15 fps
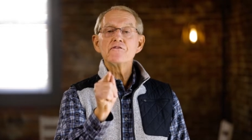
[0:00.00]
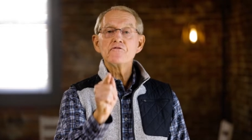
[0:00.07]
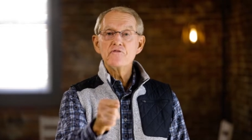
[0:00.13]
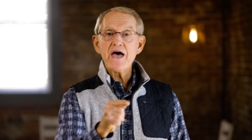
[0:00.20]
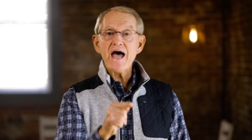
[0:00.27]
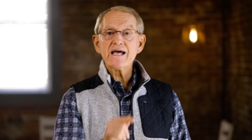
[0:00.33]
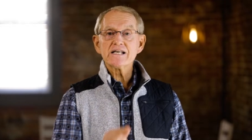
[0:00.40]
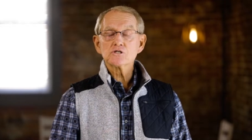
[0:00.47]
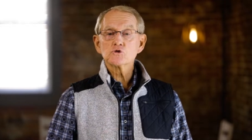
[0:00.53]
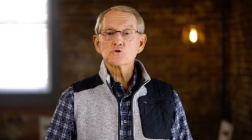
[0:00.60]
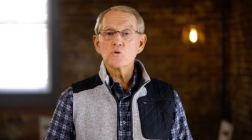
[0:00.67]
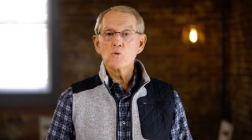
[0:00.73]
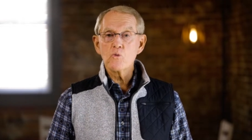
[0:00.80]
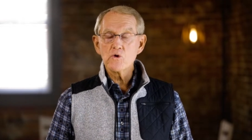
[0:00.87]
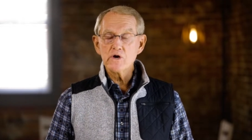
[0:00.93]
That's
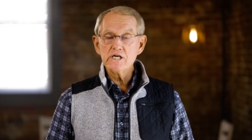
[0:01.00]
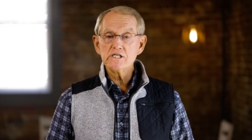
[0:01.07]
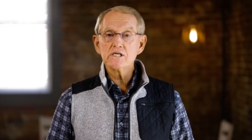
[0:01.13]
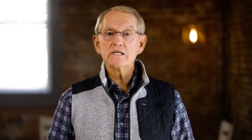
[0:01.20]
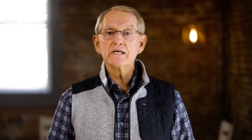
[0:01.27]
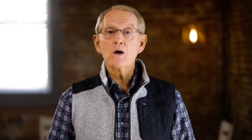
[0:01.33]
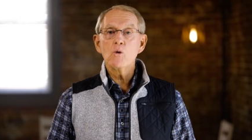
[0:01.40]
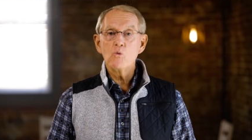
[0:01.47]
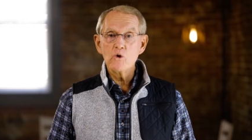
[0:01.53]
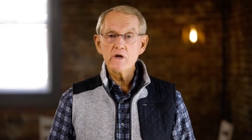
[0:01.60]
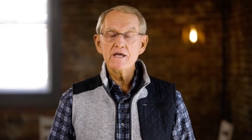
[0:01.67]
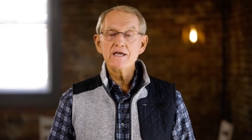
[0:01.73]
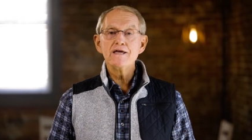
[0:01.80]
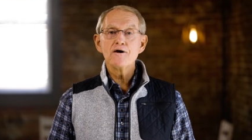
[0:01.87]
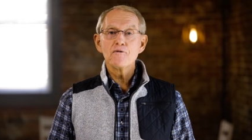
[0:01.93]
the reason
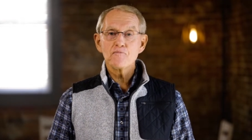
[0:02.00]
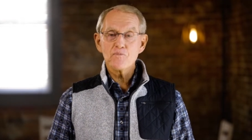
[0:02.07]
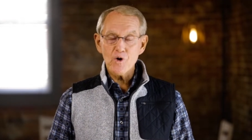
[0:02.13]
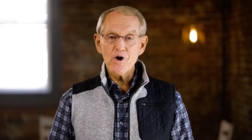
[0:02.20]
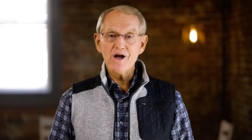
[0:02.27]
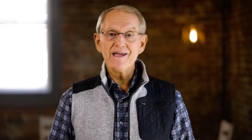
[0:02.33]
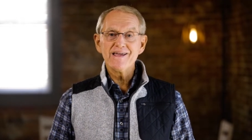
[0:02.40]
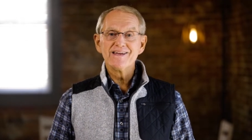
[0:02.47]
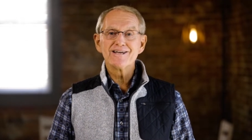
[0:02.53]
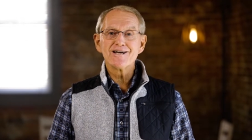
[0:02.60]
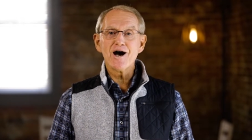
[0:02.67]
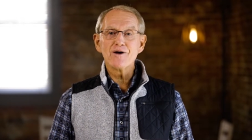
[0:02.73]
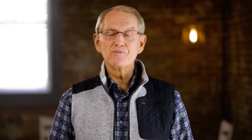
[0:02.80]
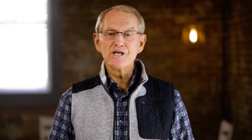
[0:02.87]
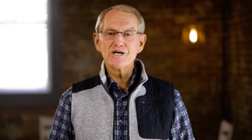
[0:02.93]
we pray.
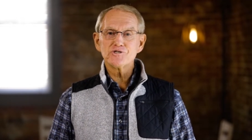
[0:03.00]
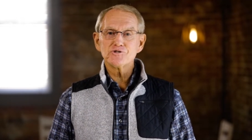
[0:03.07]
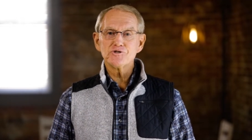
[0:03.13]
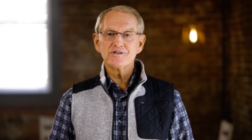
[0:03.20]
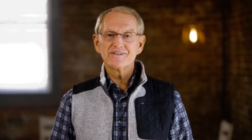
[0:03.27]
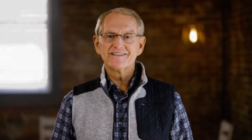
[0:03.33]
God bless you.